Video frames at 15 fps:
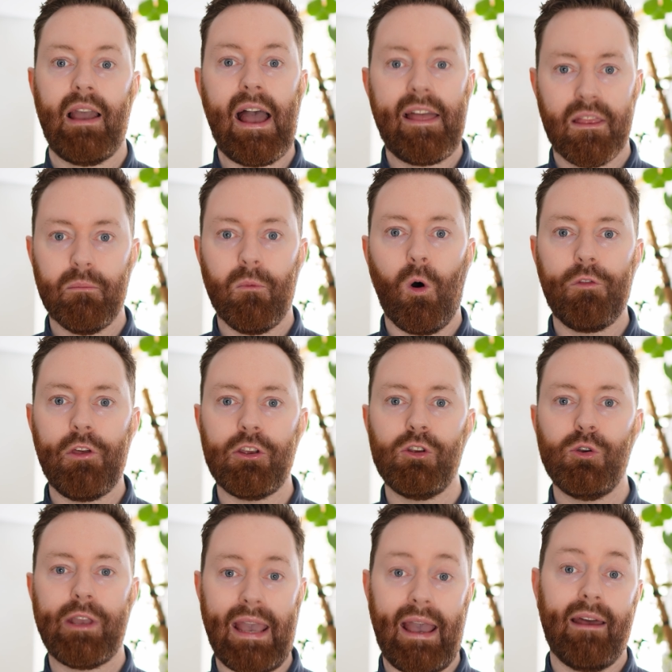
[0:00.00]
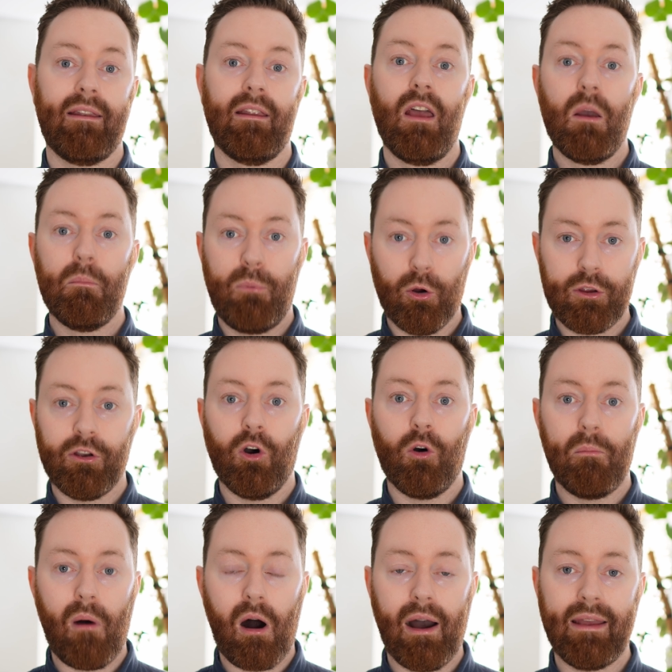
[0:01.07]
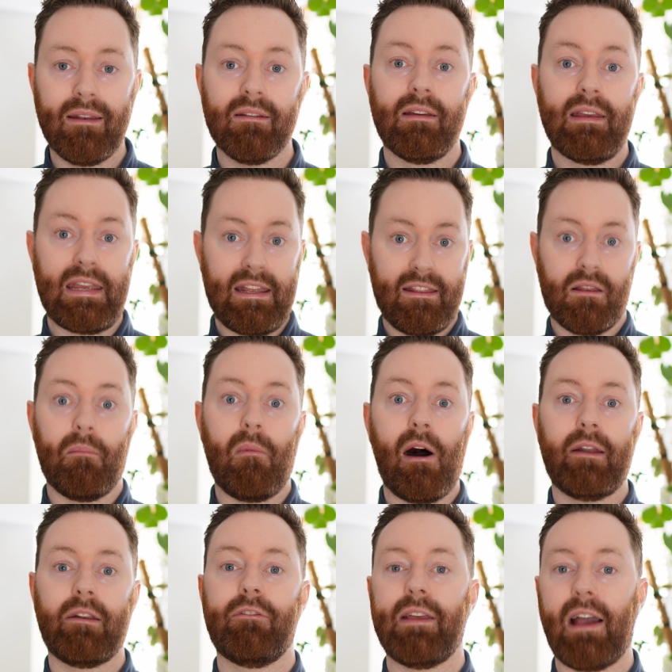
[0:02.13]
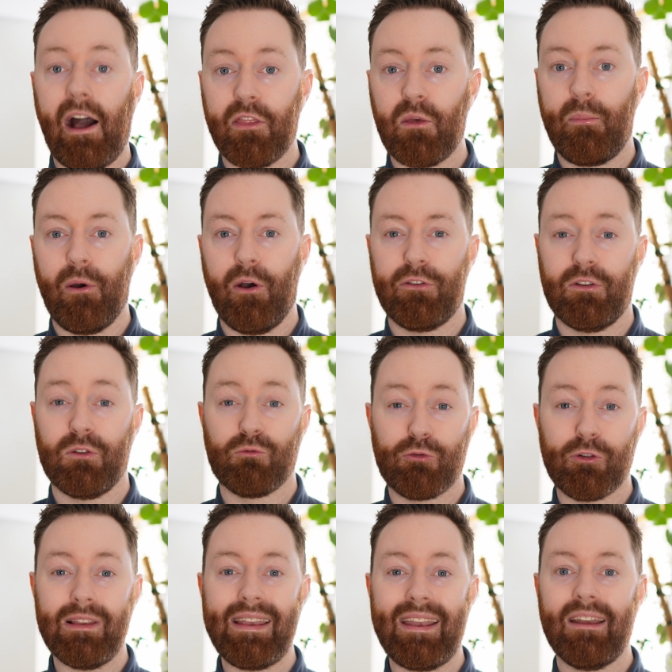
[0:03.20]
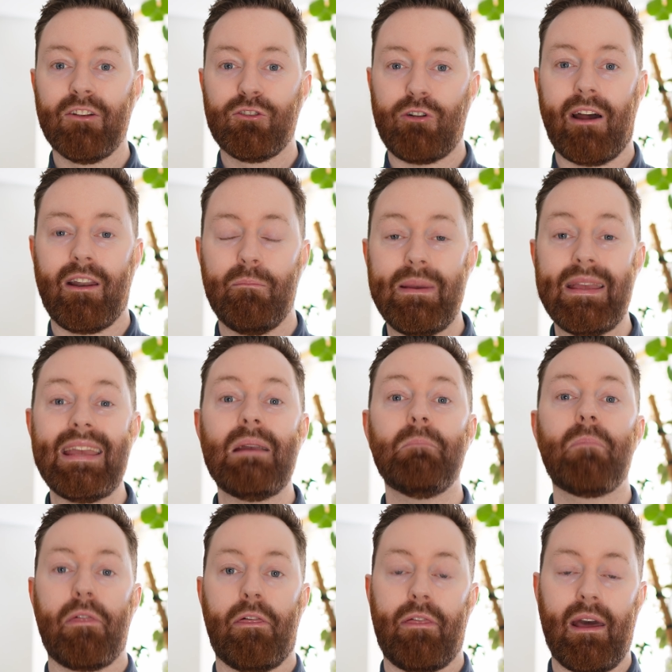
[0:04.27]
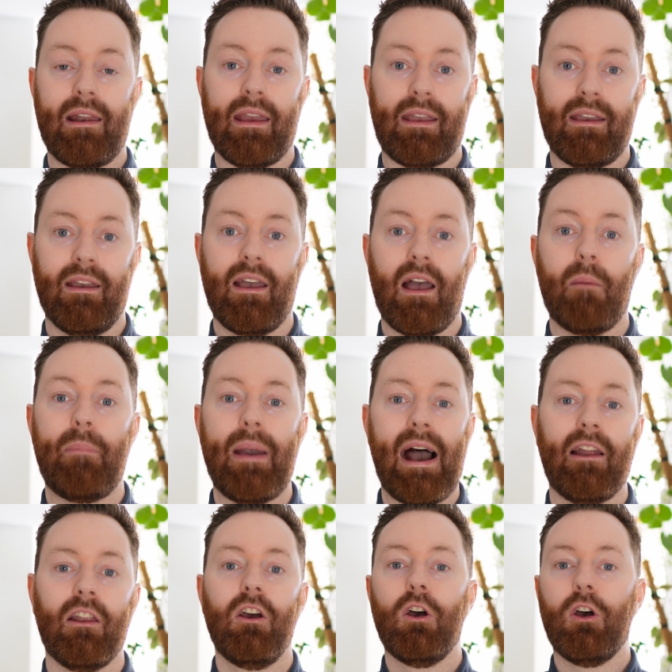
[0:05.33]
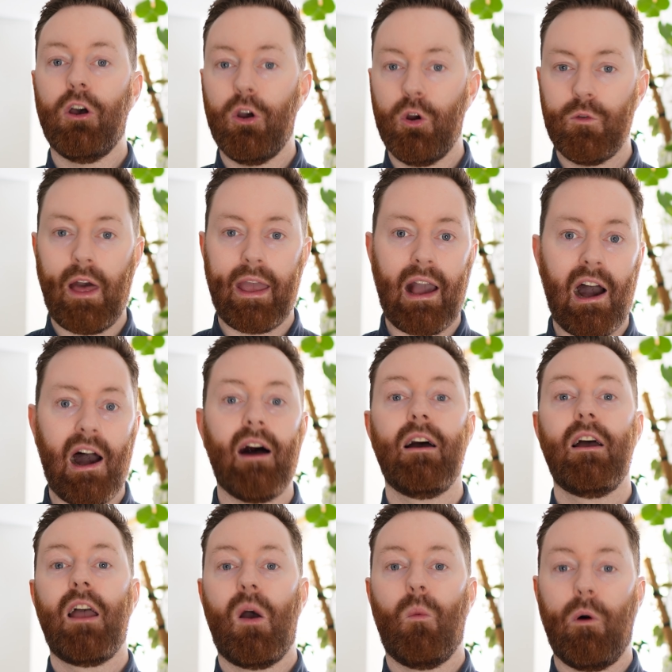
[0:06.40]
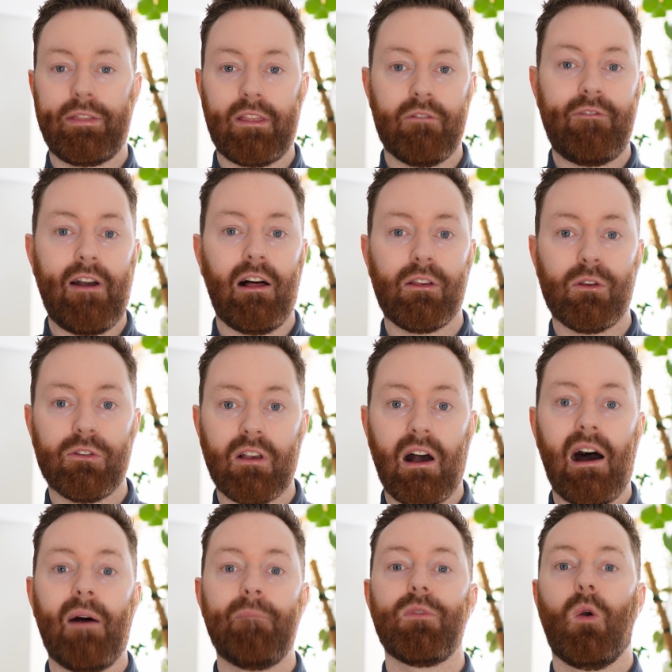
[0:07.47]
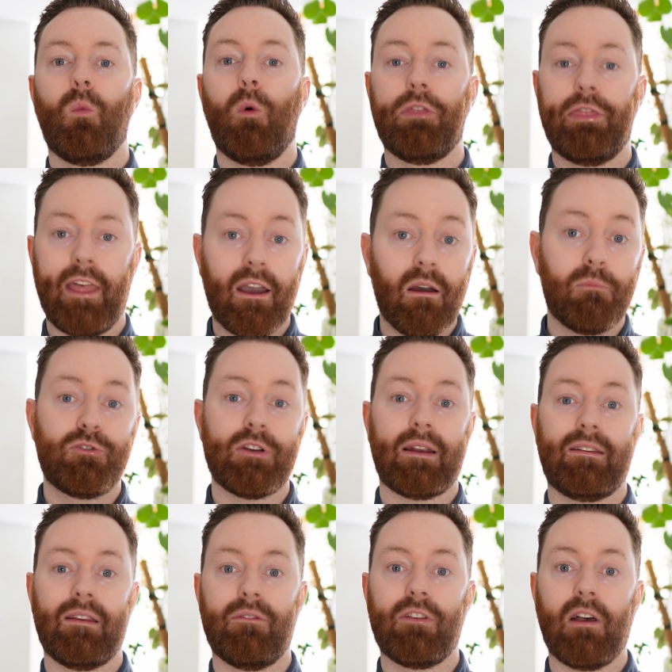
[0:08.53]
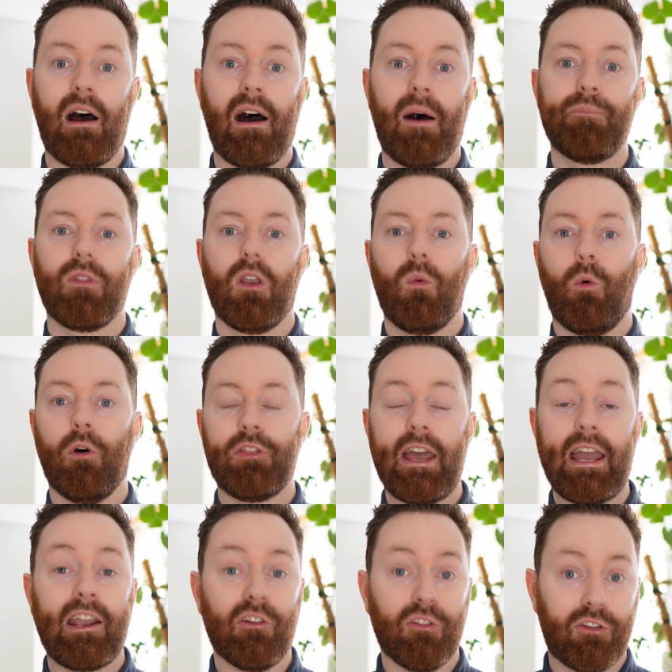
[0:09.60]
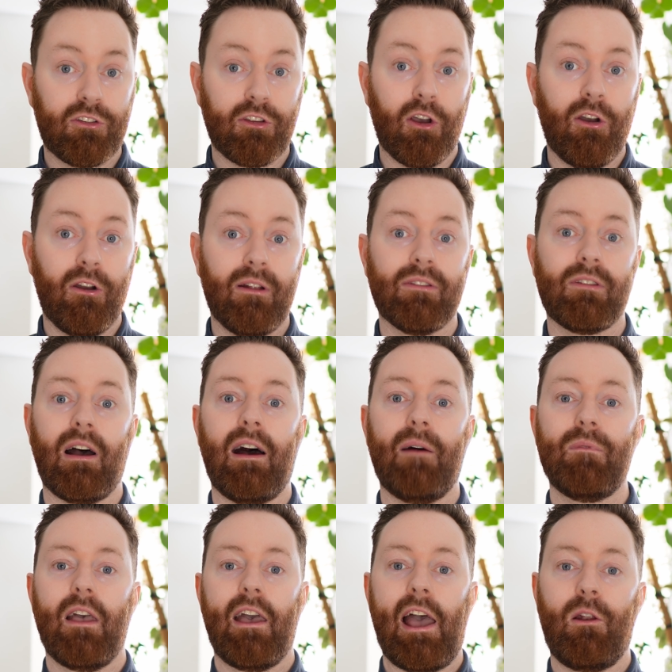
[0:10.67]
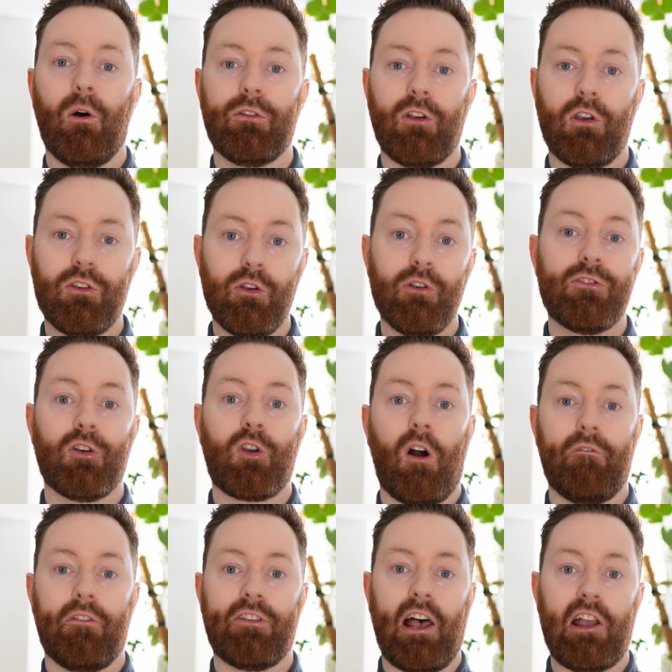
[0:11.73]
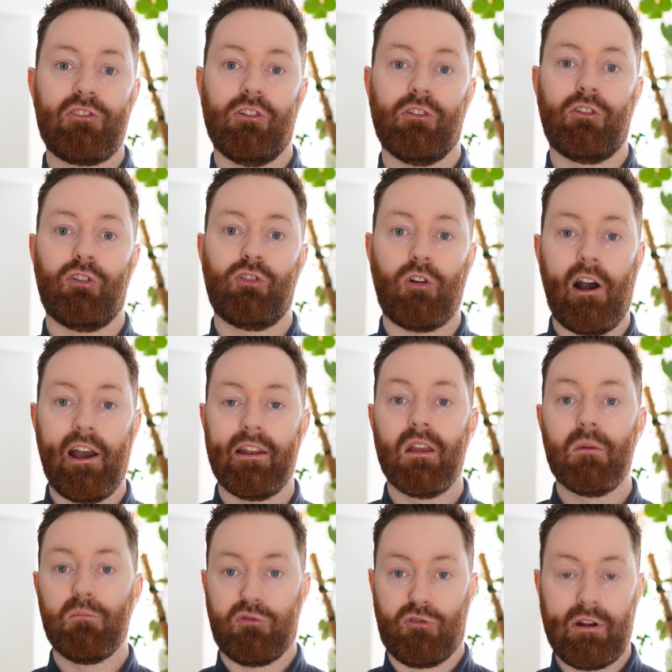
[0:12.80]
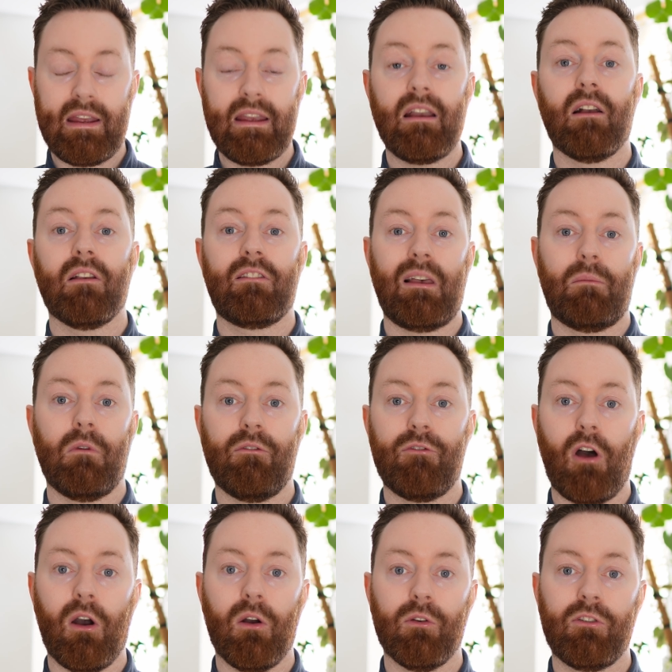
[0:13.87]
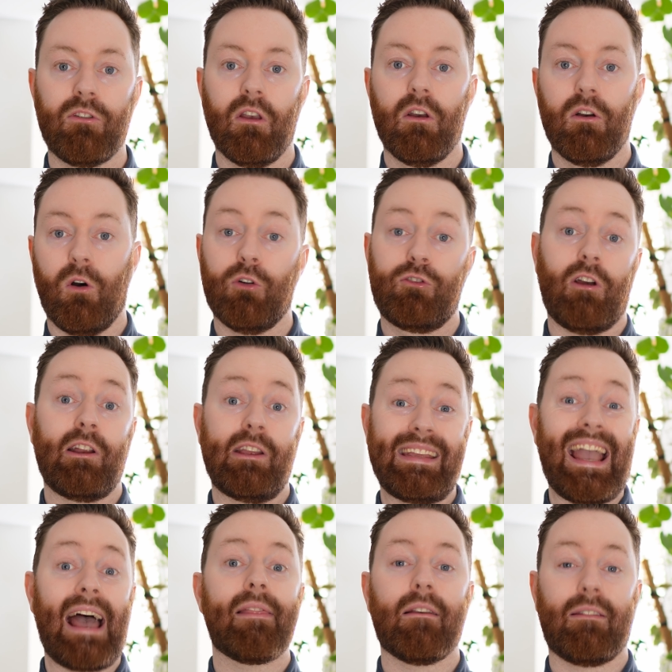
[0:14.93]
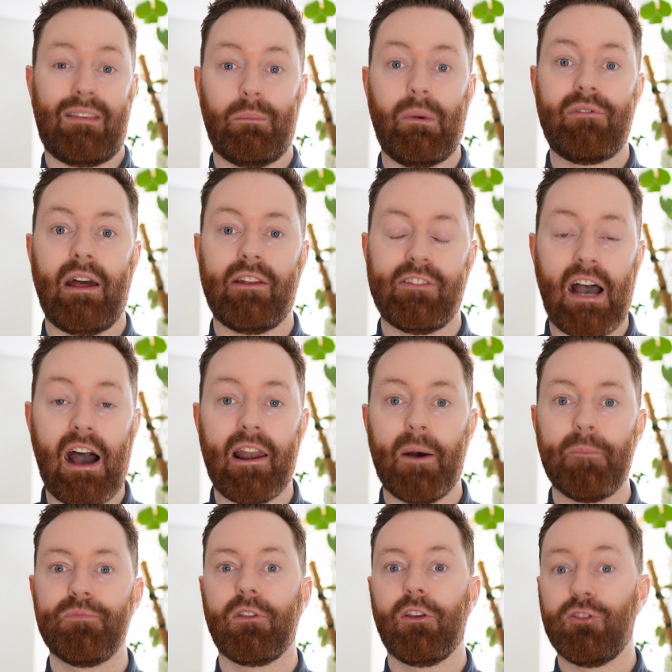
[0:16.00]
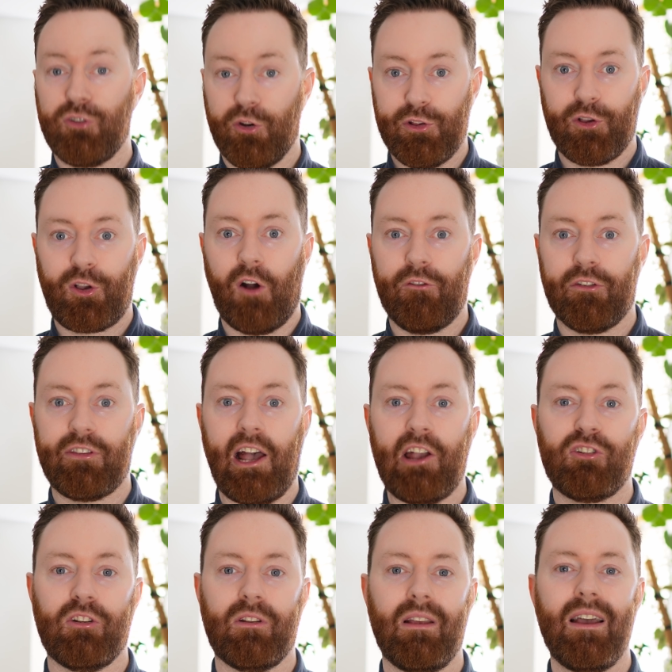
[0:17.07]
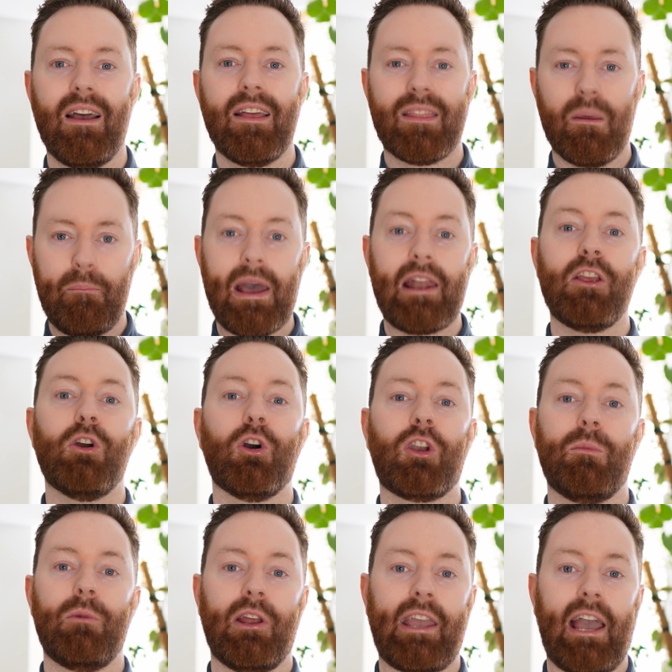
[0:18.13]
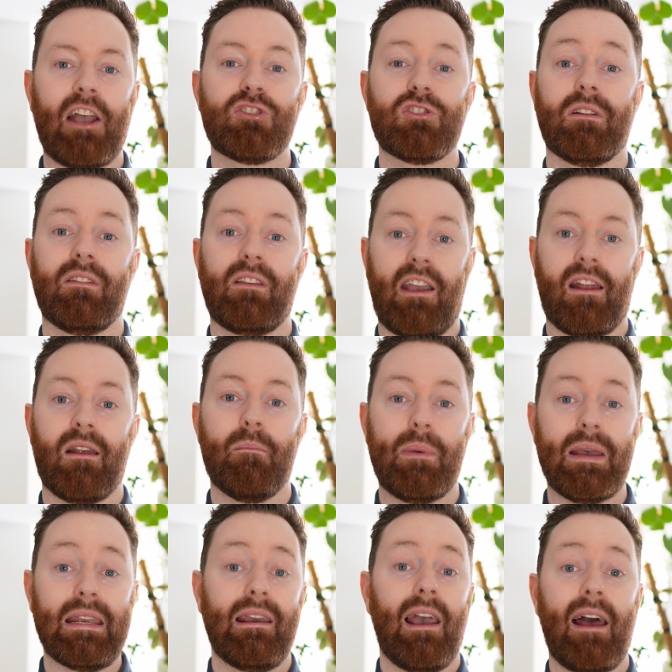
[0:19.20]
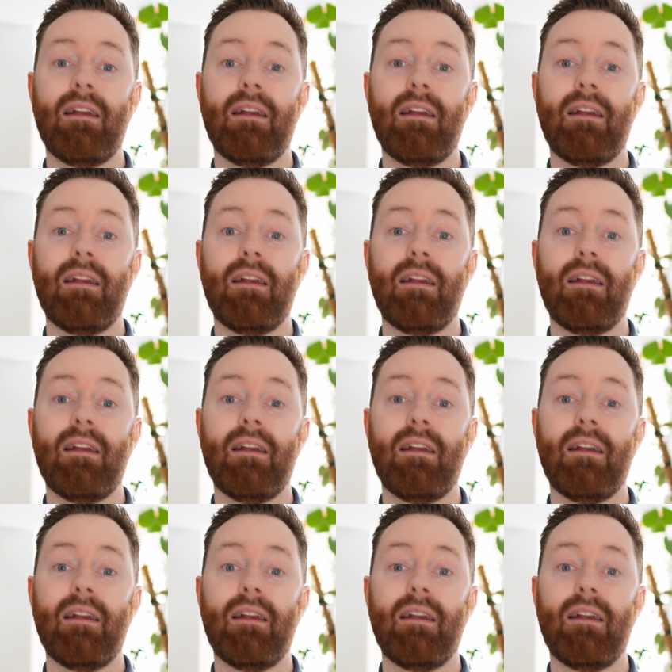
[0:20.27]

And the more that you can put your mind in the mind of the other person and really try to be empathetic about who they are and what their values are, what their objectives are, what their concerns are, and also use the conversation to try and bring some of those, or so gather some of that data during the conversation, the better your communication is gonna be.